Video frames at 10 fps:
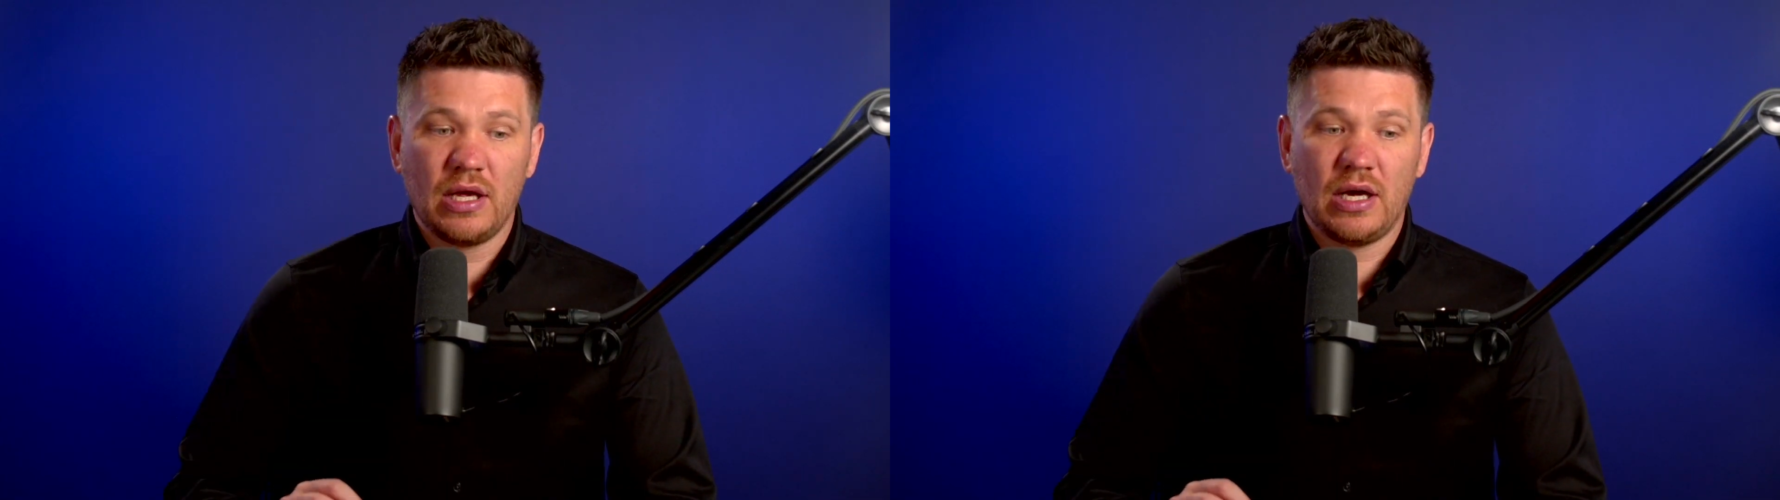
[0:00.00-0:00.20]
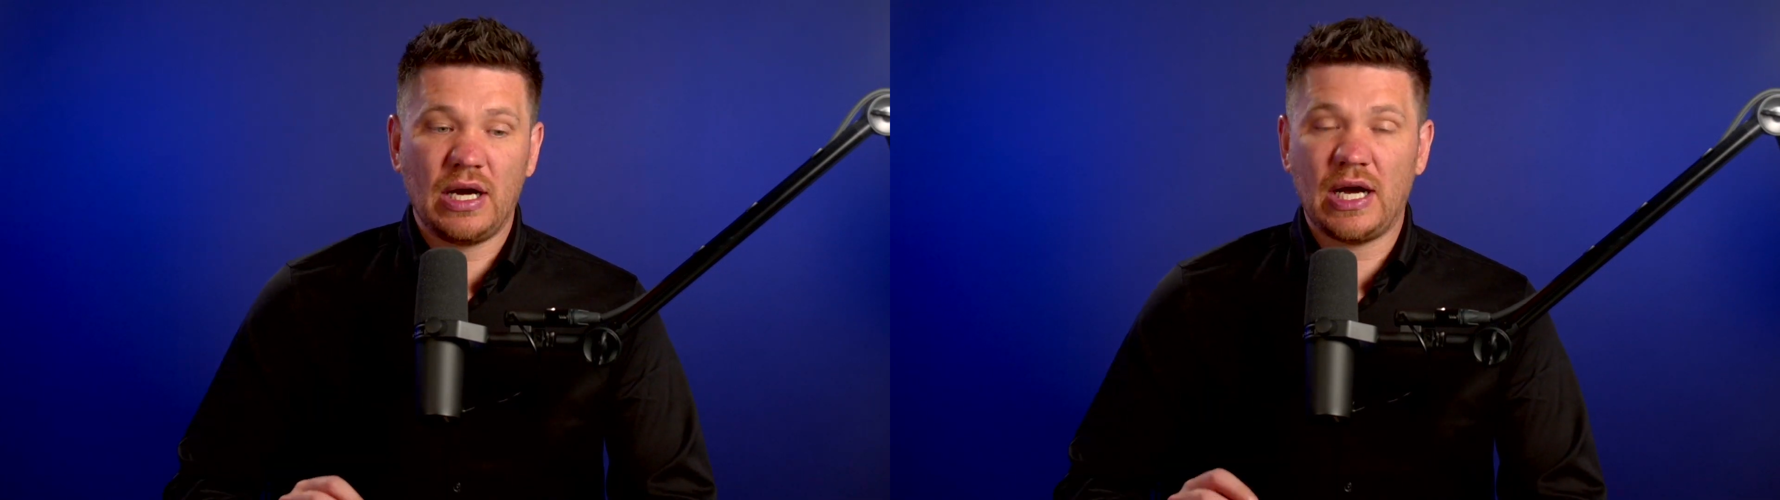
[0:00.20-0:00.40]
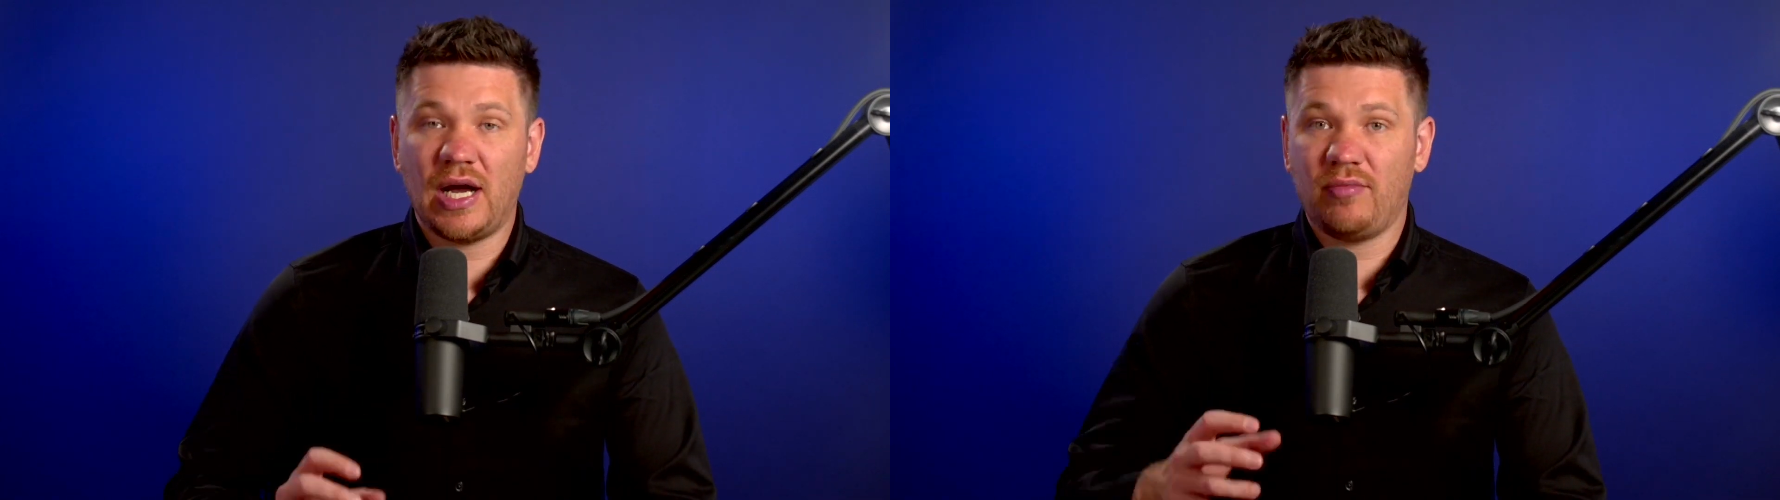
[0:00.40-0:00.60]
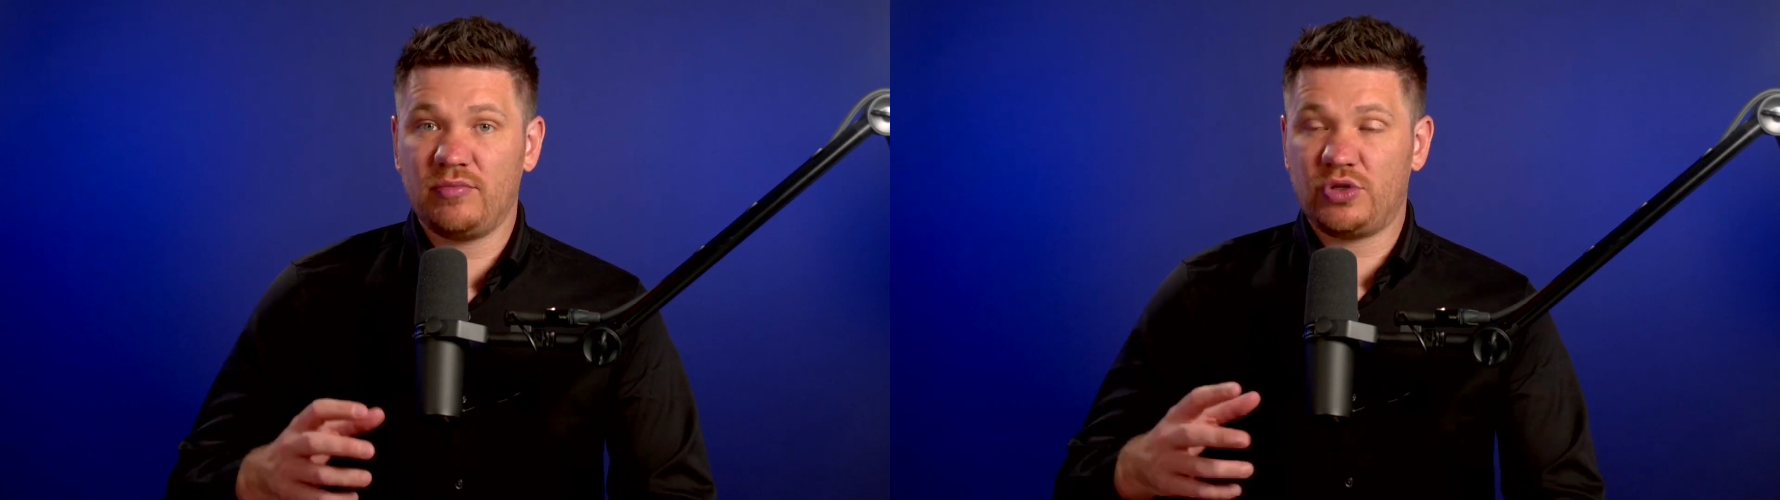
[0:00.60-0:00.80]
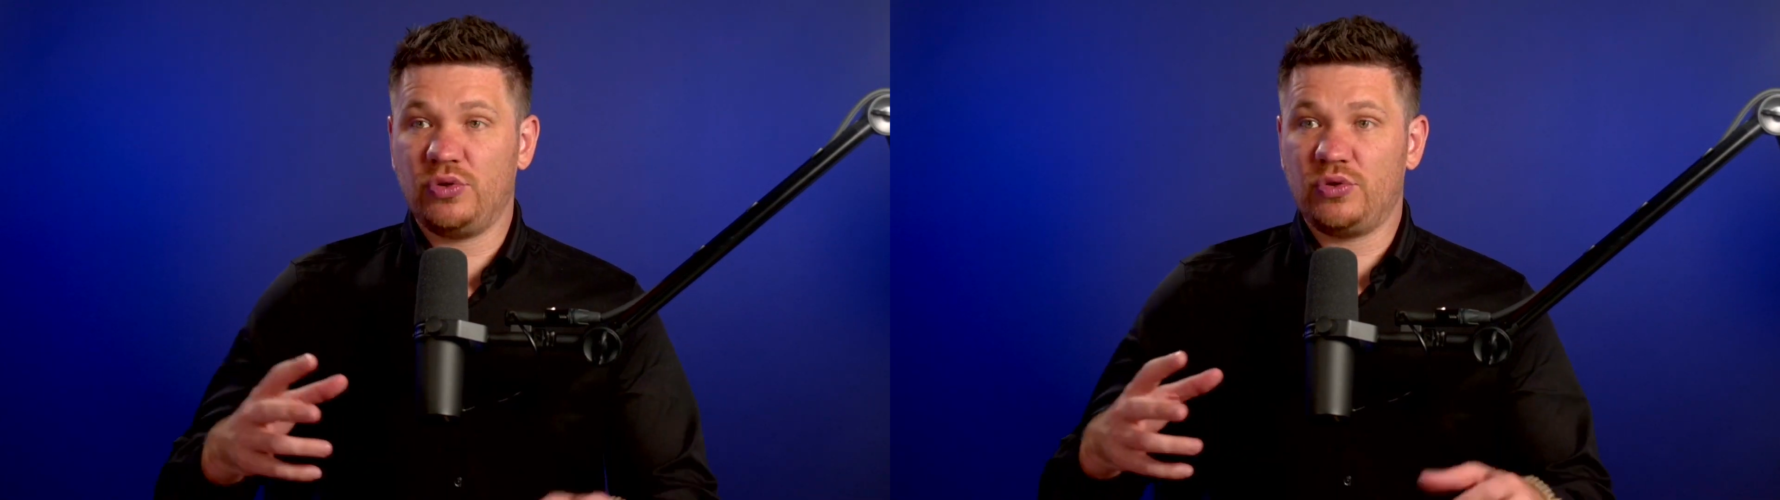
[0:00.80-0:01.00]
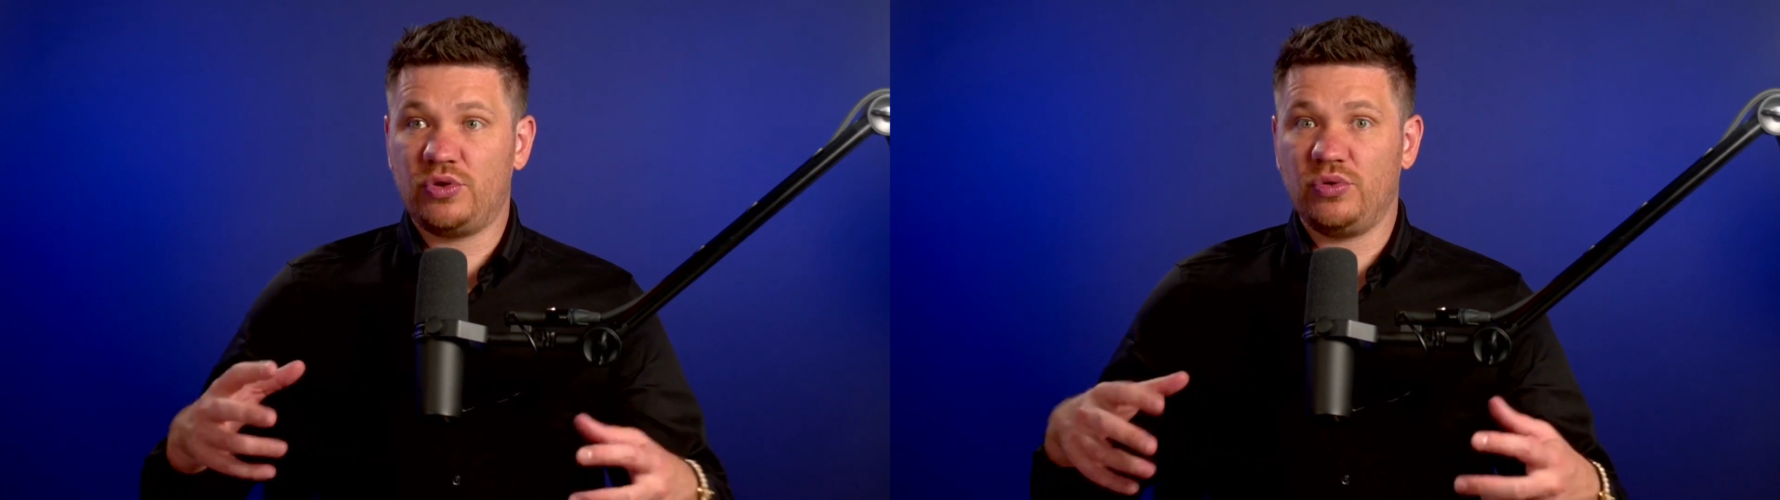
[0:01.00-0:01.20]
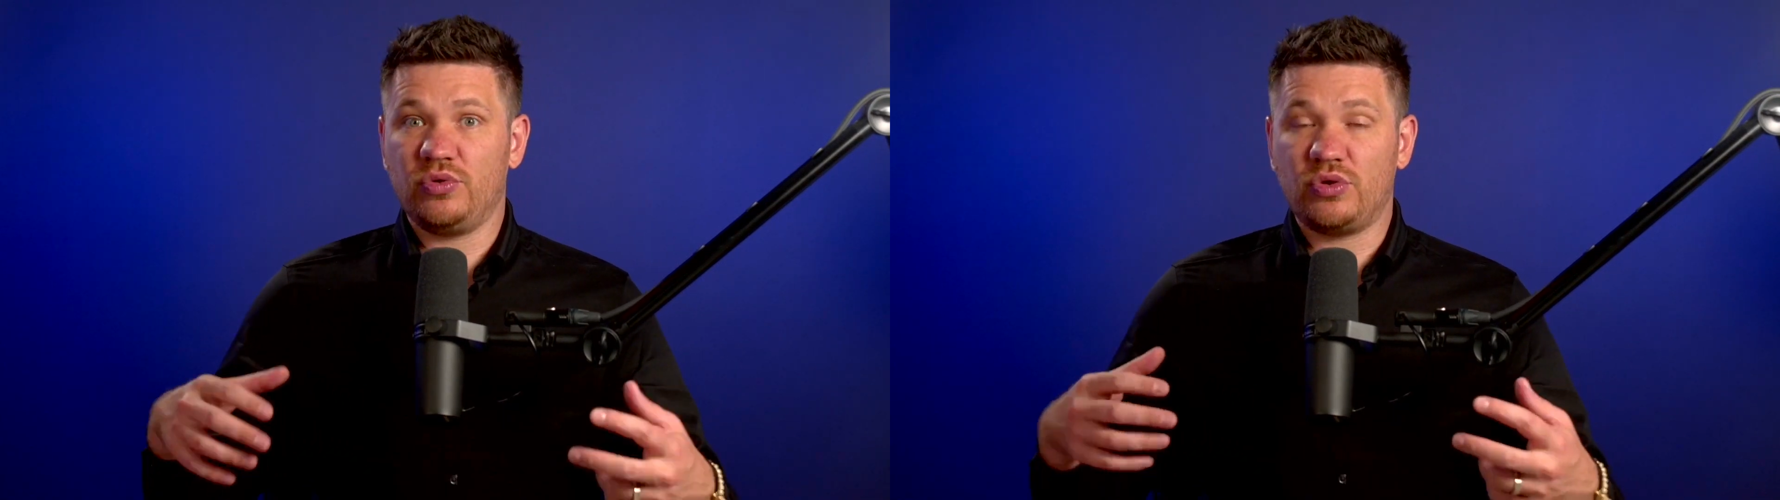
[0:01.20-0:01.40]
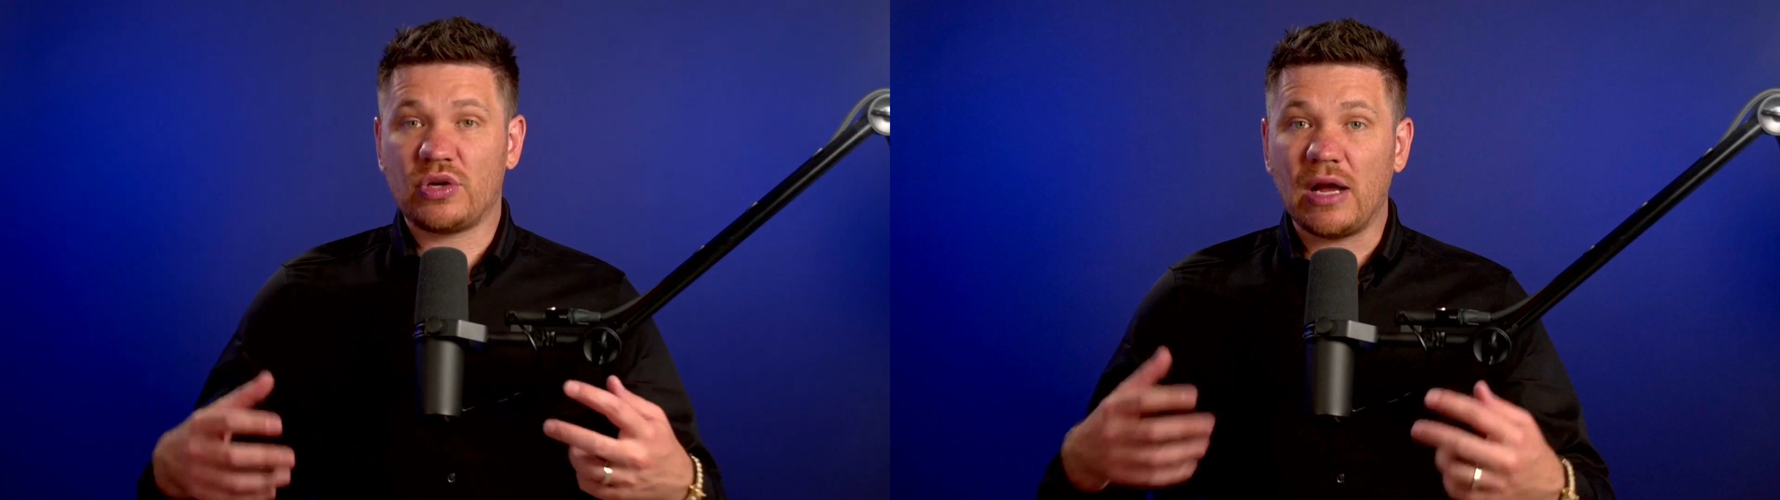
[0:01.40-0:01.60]

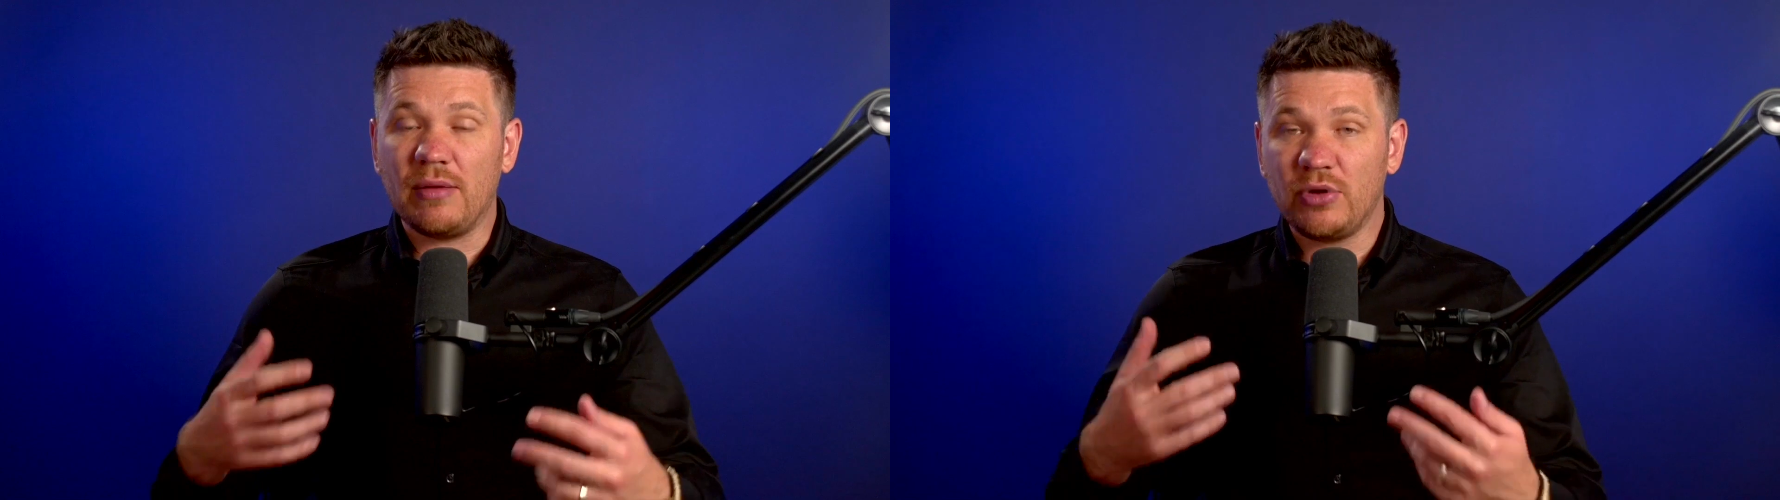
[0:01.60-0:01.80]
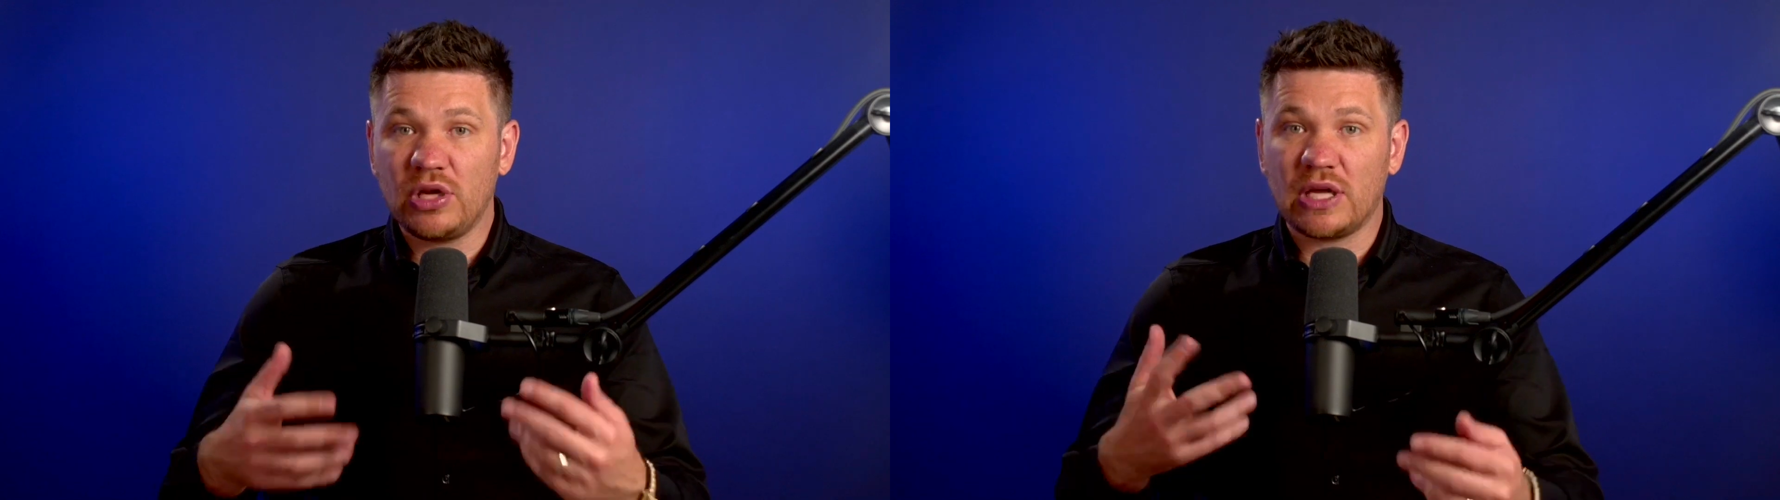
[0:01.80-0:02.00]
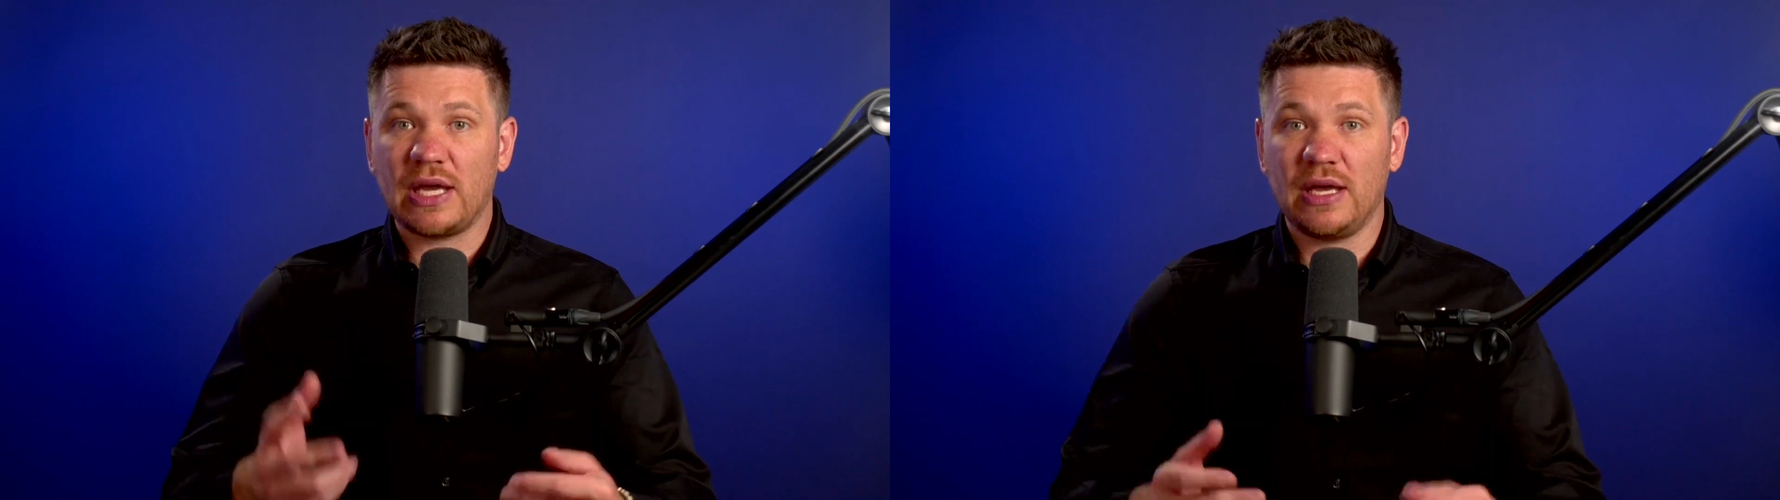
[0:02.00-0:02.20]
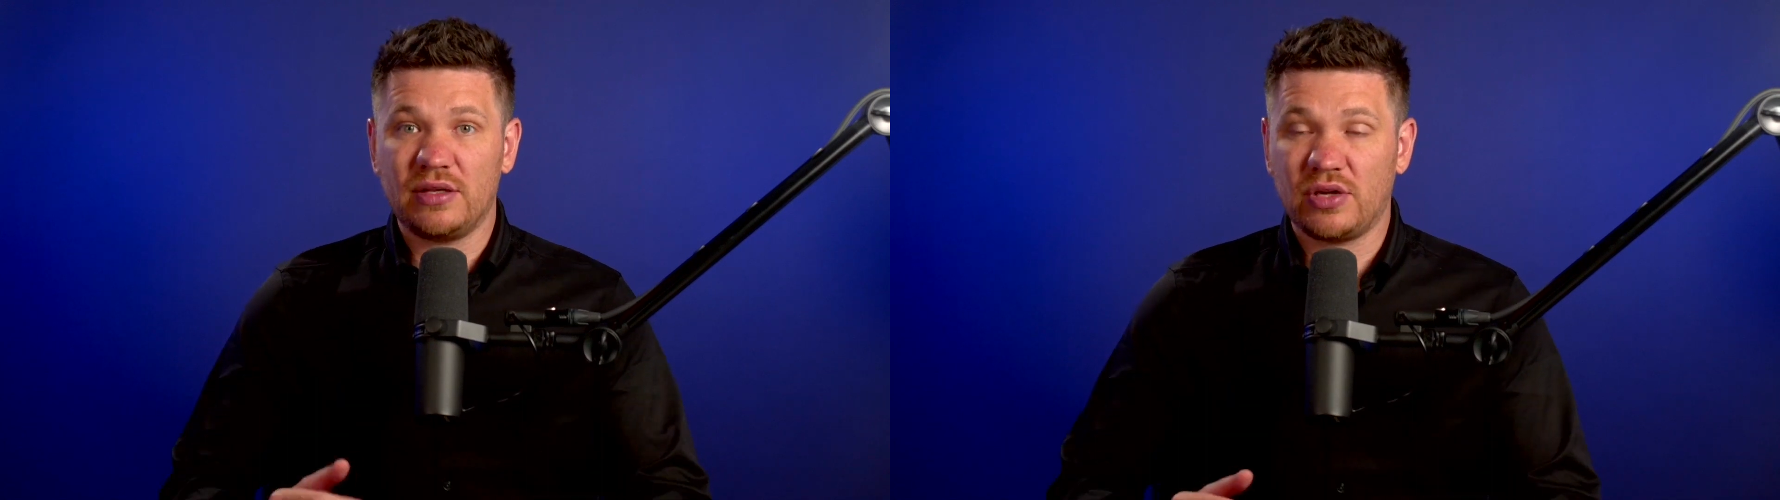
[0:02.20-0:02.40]
to communicate,